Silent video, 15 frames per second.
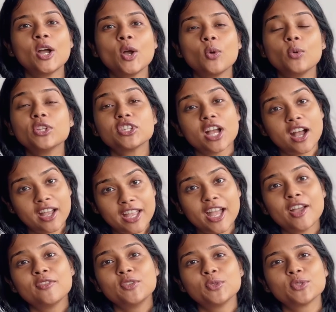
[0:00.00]
which I
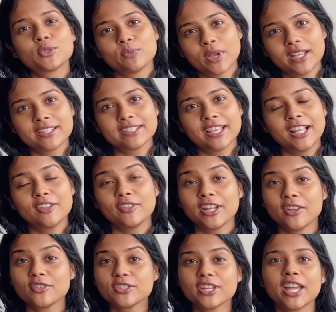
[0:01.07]
have used myself and
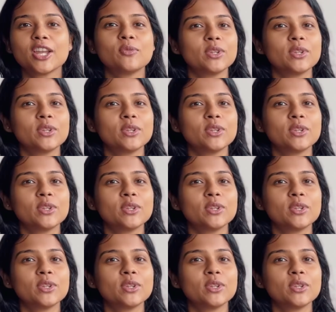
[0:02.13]
I've shared